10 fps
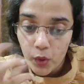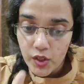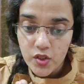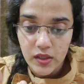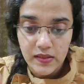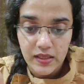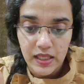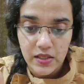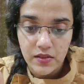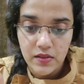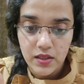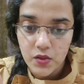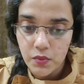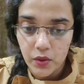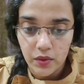moisturizing agents,
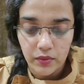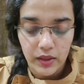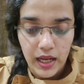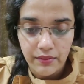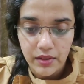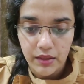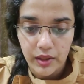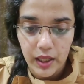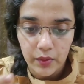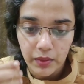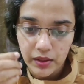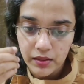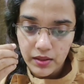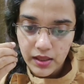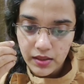it's beautiful. After avocado
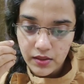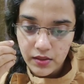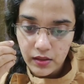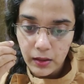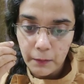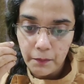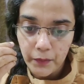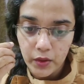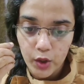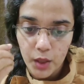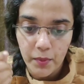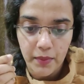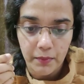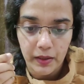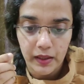butter, there is copper
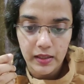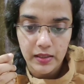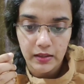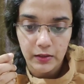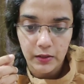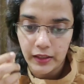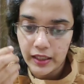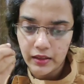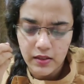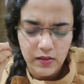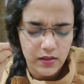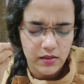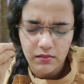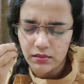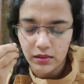peptide. Again,
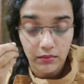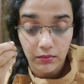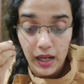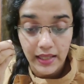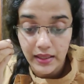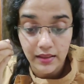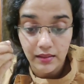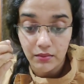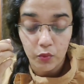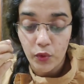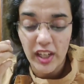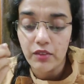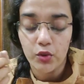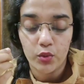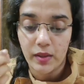that's, I think,
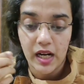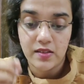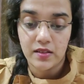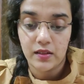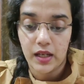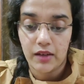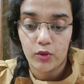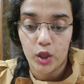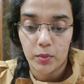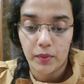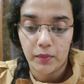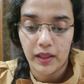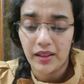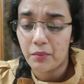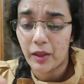very few brands in India have copper
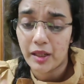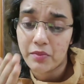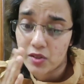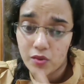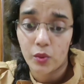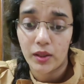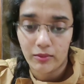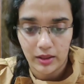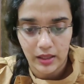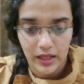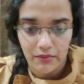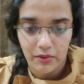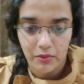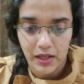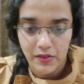peptide. It perhaps is the only one that I have
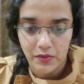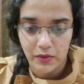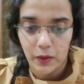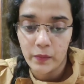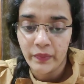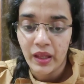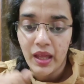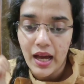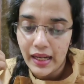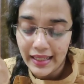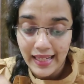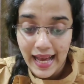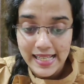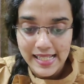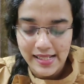found as of now. Again,
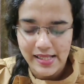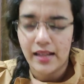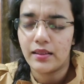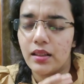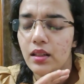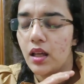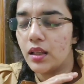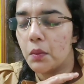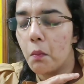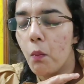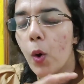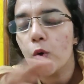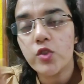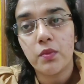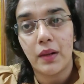astaxanthin, the
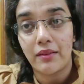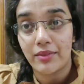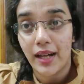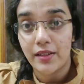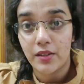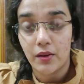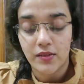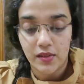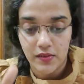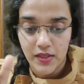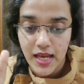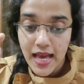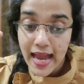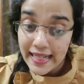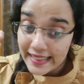most powerful antioxidants.
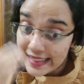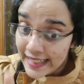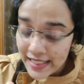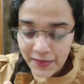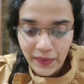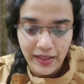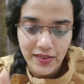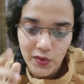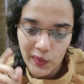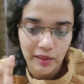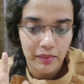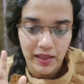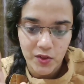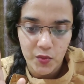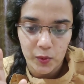At least for this, you can
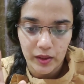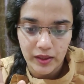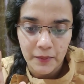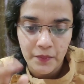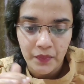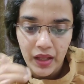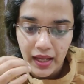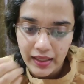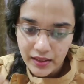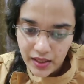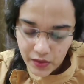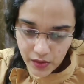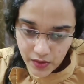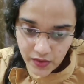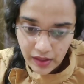buy this product. Again, it has
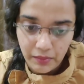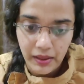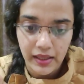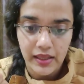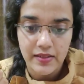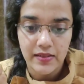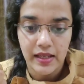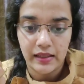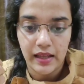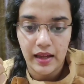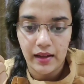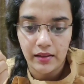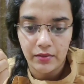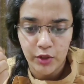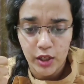got ceramides
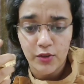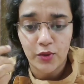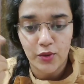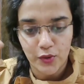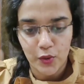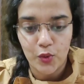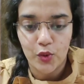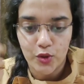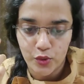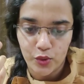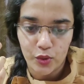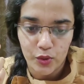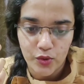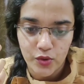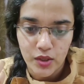and fructose, glucose,
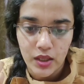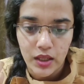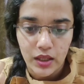sucrose,